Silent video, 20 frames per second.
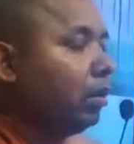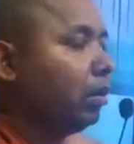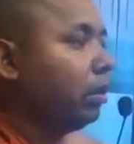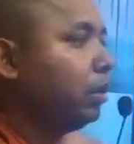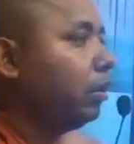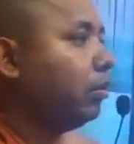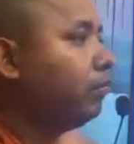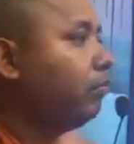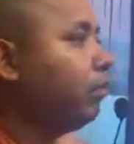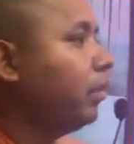
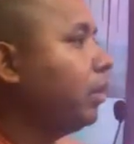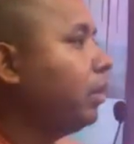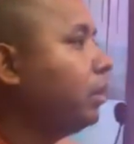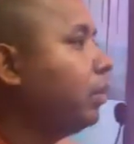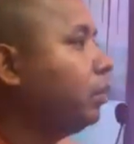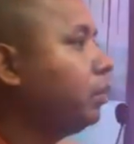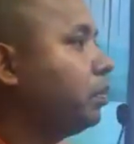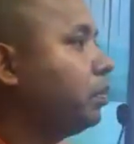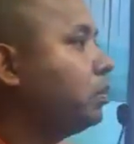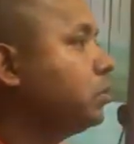He
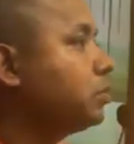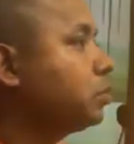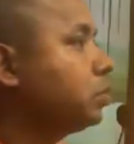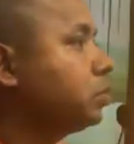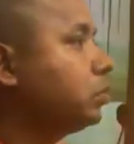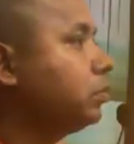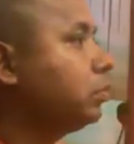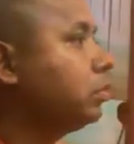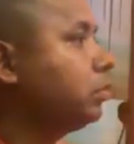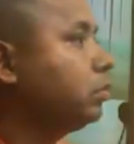very
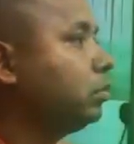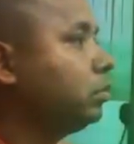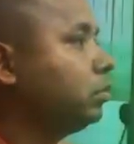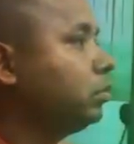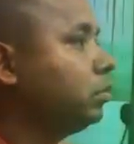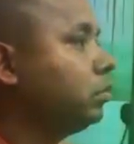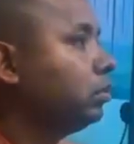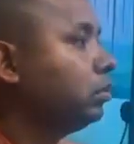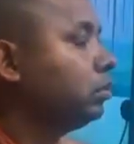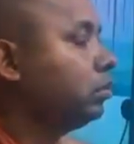
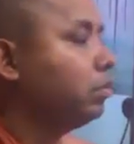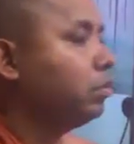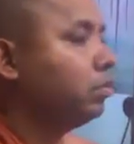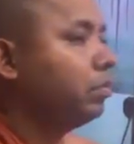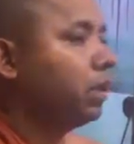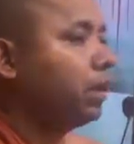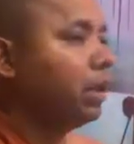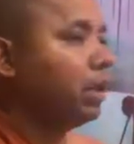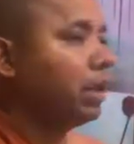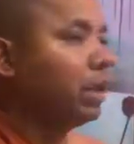peaceful,
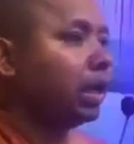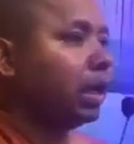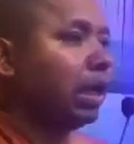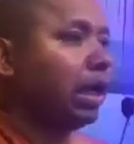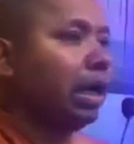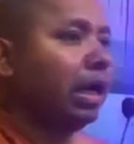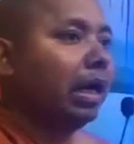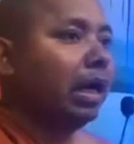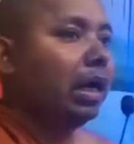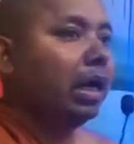very
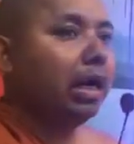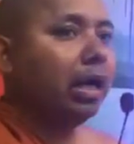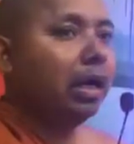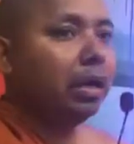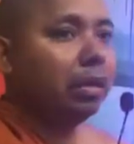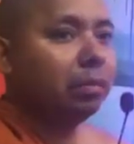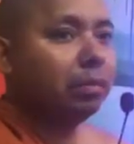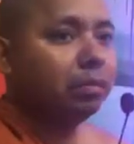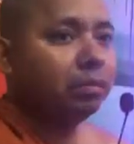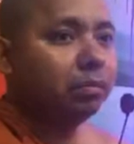
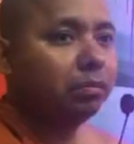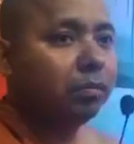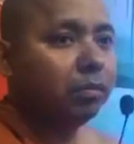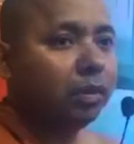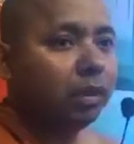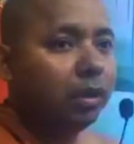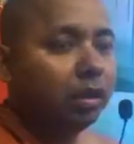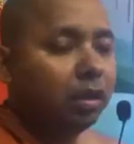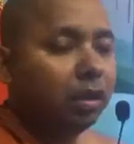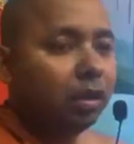calm.
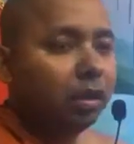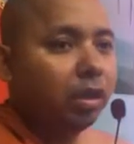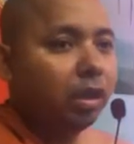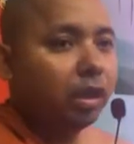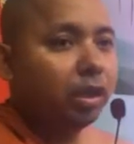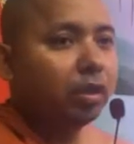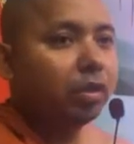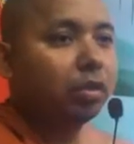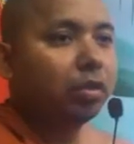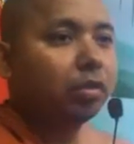
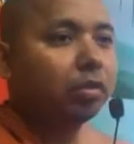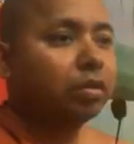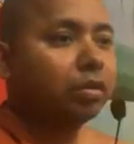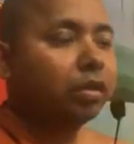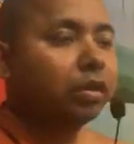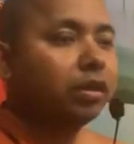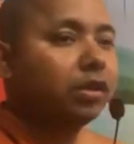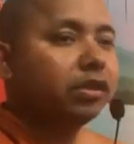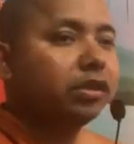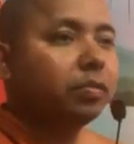You know,
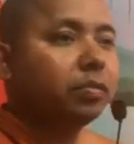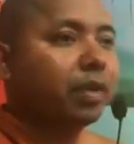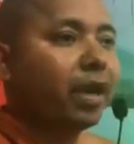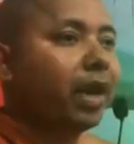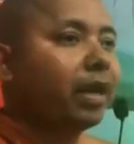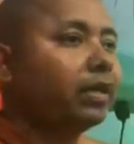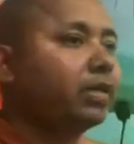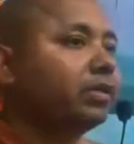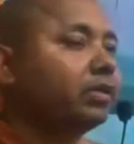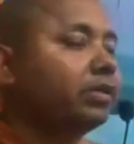he's
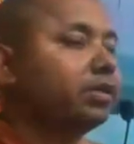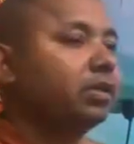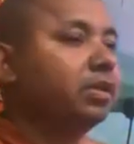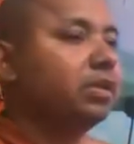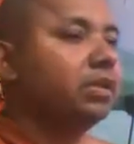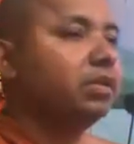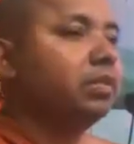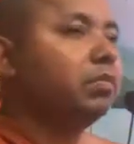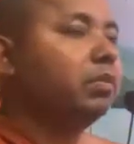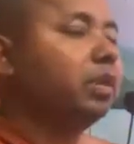
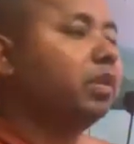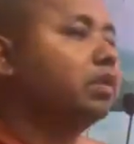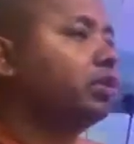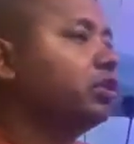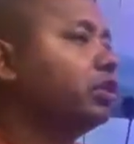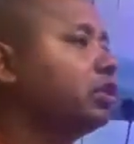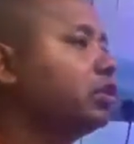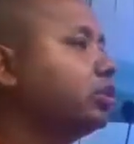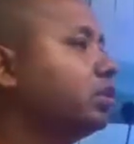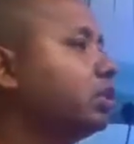practicing
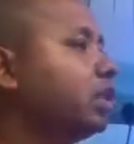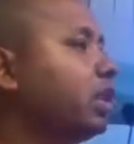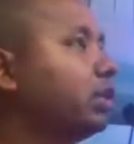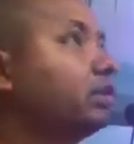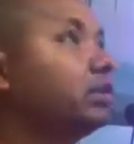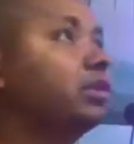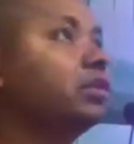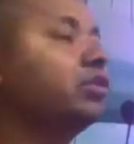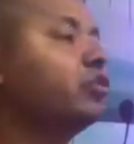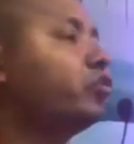meditation
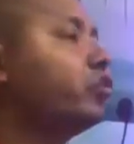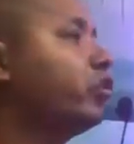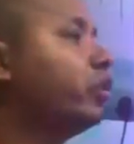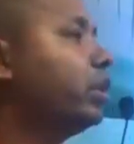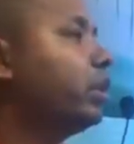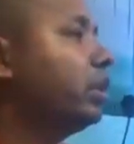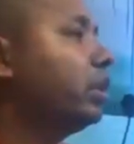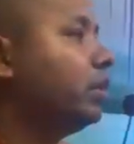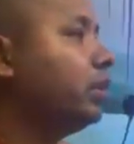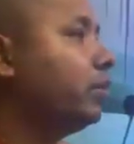under the
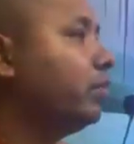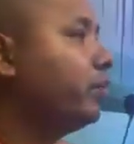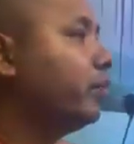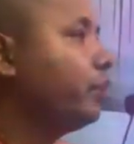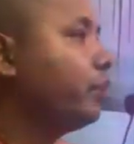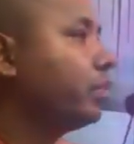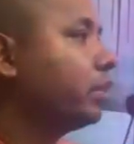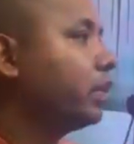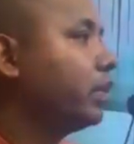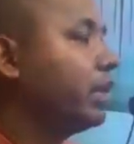tree.
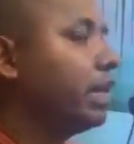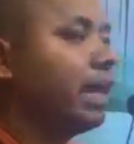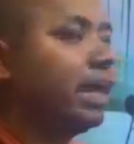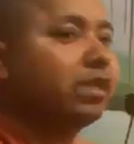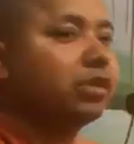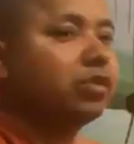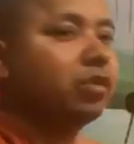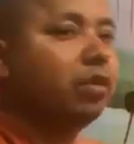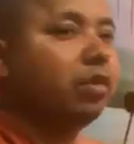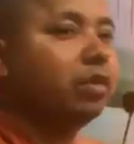He
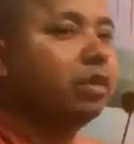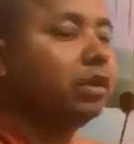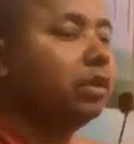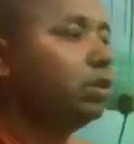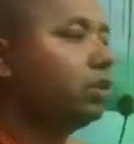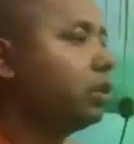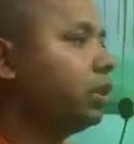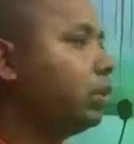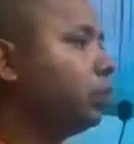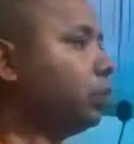has only
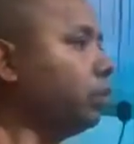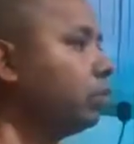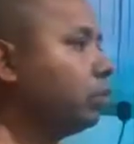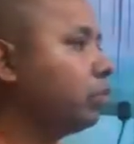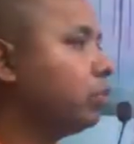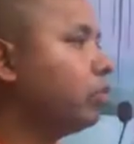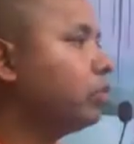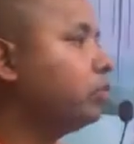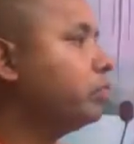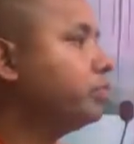triple
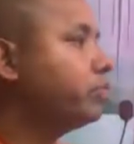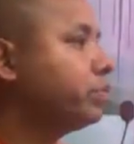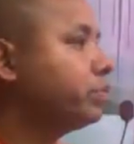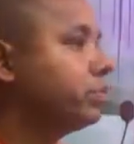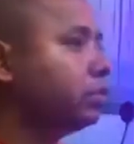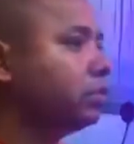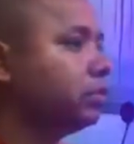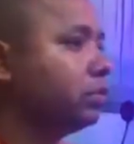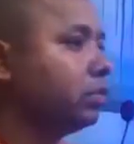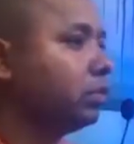robes.
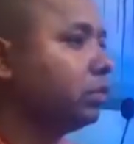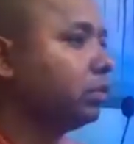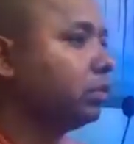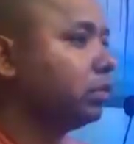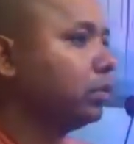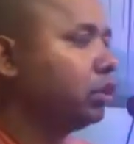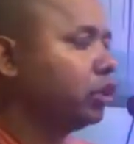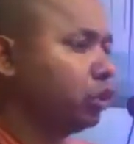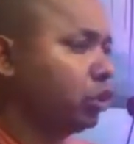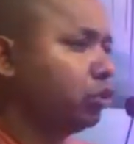
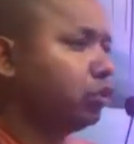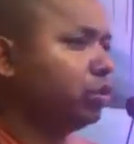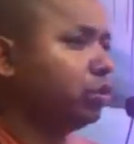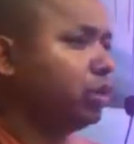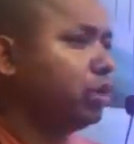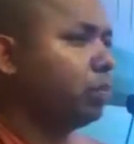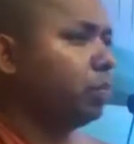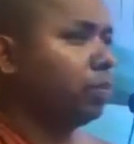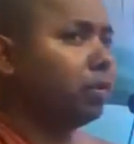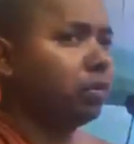Do you know
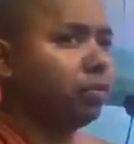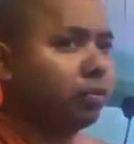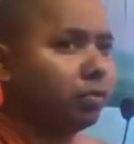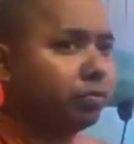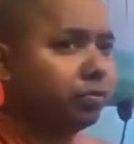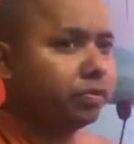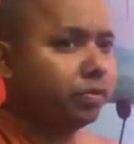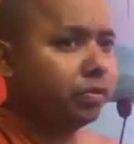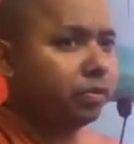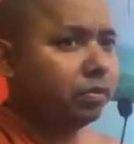triple
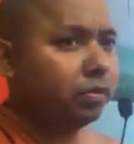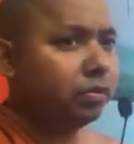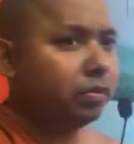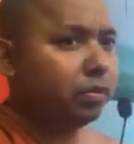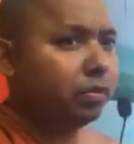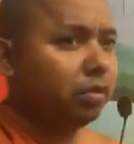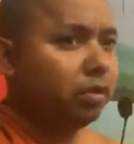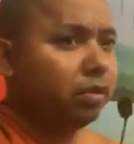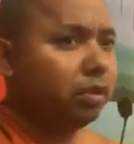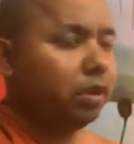robes?
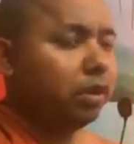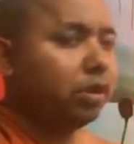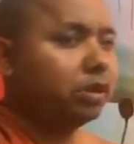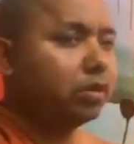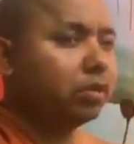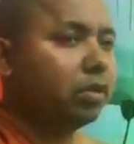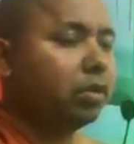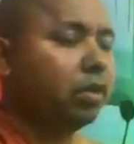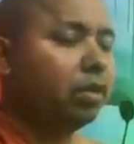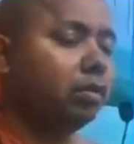It's
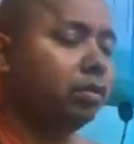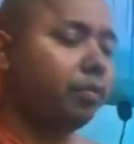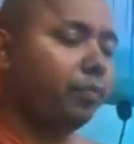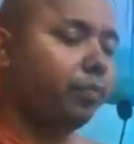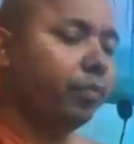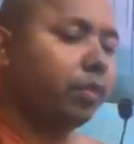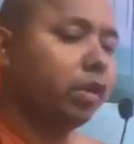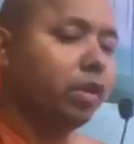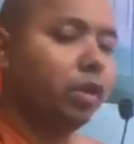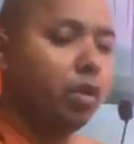called
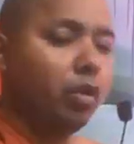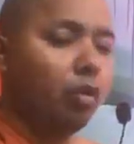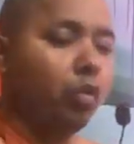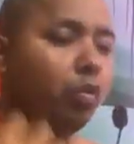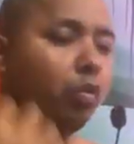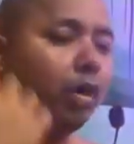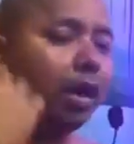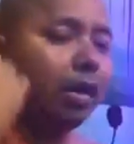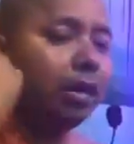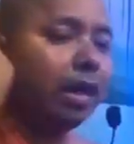
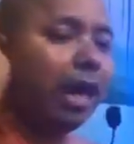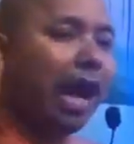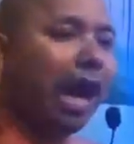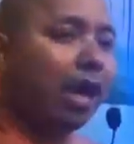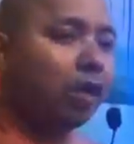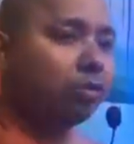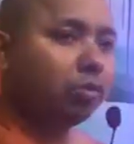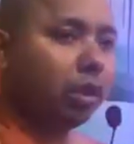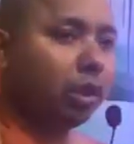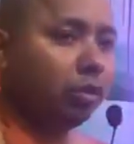one
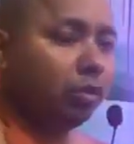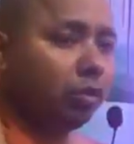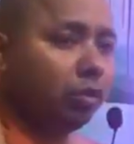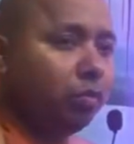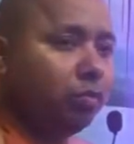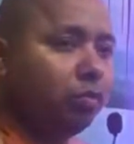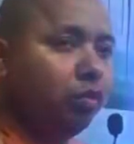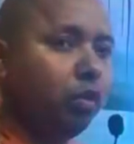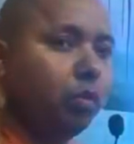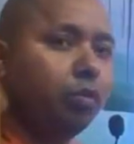outer
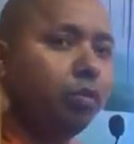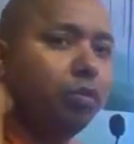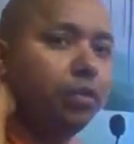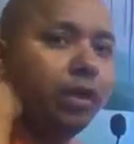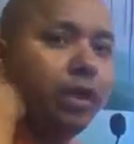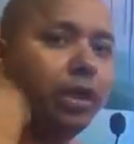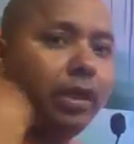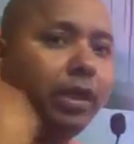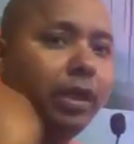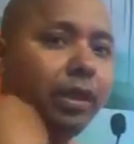robe we put
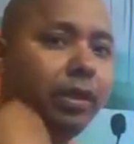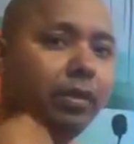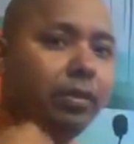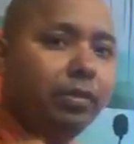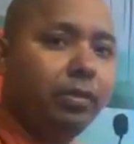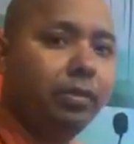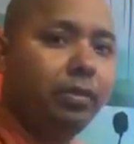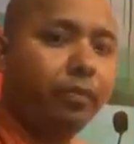here.